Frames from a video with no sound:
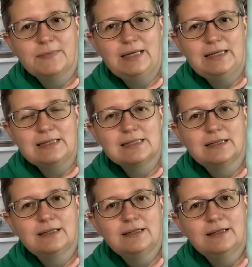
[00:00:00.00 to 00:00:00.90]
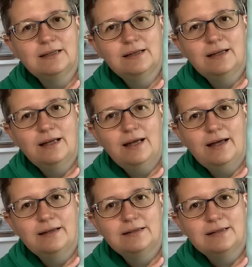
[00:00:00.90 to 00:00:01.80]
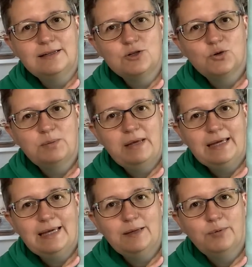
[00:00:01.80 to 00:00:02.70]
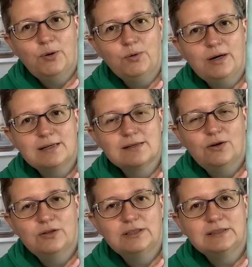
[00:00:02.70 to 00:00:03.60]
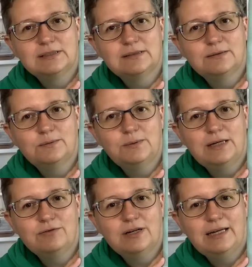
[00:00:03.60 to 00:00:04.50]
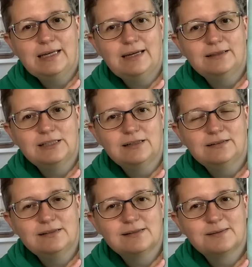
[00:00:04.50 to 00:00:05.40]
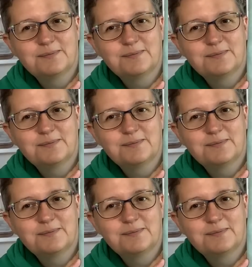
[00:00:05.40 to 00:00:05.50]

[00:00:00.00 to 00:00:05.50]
in it. and enjoy making progress on it whenever I get a chance.